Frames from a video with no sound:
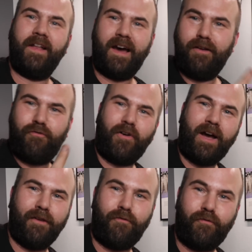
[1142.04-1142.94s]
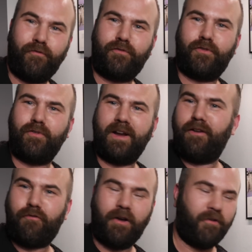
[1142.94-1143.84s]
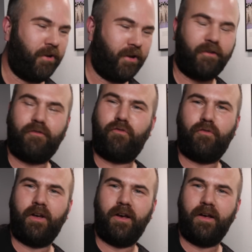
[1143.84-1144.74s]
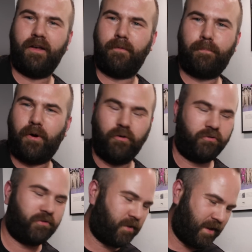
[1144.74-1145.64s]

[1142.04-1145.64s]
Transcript: an i five twenty-five hundred uh, post.